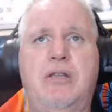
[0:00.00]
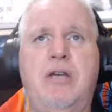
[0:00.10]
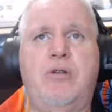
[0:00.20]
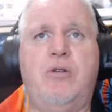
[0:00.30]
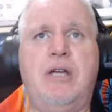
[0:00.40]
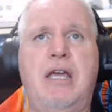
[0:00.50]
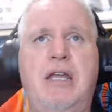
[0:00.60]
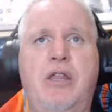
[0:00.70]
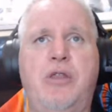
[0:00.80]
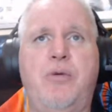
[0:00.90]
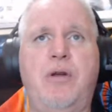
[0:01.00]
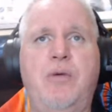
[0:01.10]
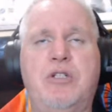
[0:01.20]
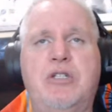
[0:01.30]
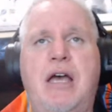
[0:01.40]
Thunder hitting a 3,
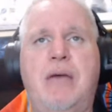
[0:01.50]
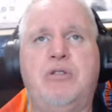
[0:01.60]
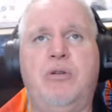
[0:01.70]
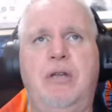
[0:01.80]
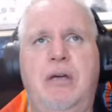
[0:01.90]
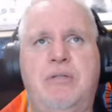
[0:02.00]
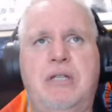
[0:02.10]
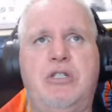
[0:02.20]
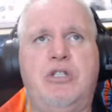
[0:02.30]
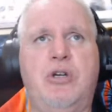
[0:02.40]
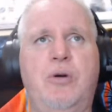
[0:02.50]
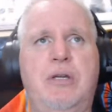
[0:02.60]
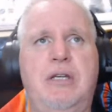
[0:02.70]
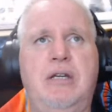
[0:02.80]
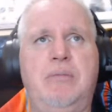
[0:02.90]
which absolutely upsets Joe
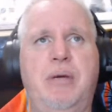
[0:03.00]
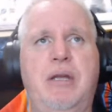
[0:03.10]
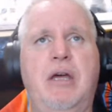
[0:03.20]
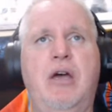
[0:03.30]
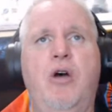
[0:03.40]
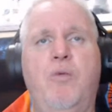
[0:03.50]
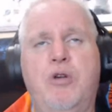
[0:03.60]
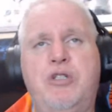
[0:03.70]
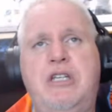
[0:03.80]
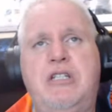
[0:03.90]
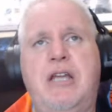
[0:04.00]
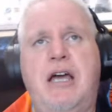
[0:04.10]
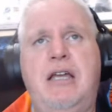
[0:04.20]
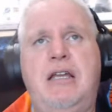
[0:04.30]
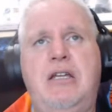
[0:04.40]
indeed. But we'll see
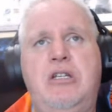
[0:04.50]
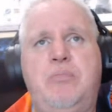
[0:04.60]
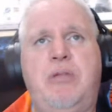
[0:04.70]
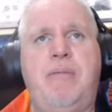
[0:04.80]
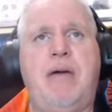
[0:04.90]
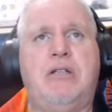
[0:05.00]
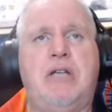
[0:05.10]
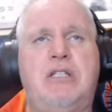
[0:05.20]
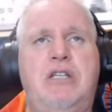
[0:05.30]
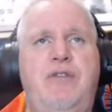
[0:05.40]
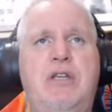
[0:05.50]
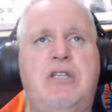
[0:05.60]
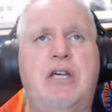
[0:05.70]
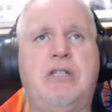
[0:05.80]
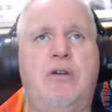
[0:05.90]
tonight. It is
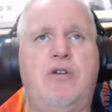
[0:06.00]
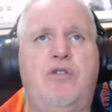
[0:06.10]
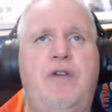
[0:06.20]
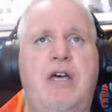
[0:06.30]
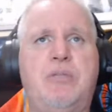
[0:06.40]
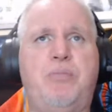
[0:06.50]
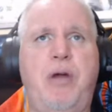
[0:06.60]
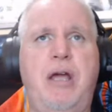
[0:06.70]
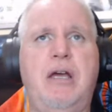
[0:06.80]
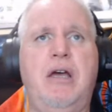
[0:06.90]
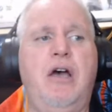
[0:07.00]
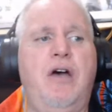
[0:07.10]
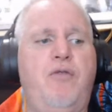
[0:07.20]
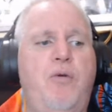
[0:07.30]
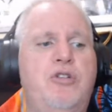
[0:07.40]
playback.tv/Lakers Fast Break.
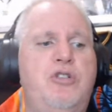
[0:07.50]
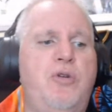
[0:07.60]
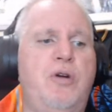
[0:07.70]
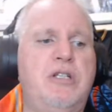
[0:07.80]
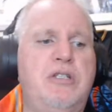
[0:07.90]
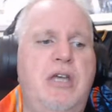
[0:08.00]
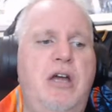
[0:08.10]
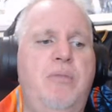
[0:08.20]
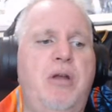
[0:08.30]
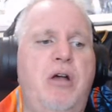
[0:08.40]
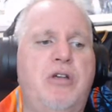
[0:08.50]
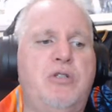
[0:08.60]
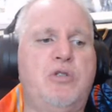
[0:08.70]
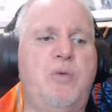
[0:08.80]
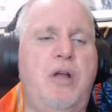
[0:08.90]
Of course, join us there, but
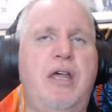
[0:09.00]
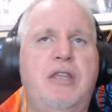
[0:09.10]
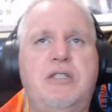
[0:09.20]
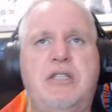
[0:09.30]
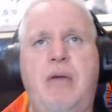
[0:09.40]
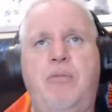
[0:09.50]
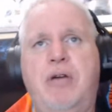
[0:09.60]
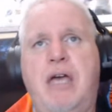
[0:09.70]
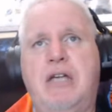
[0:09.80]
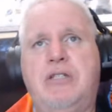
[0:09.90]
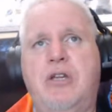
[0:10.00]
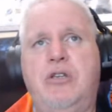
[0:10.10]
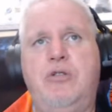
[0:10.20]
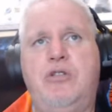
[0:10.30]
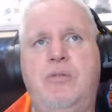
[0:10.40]
also as well on the simulcast
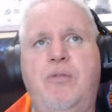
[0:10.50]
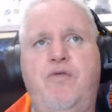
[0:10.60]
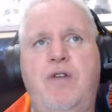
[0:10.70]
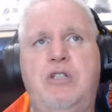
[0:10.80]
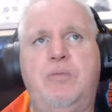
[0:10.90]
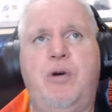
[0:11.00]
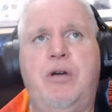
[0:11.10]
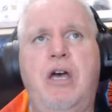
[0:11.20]
on YouTube and Facebook.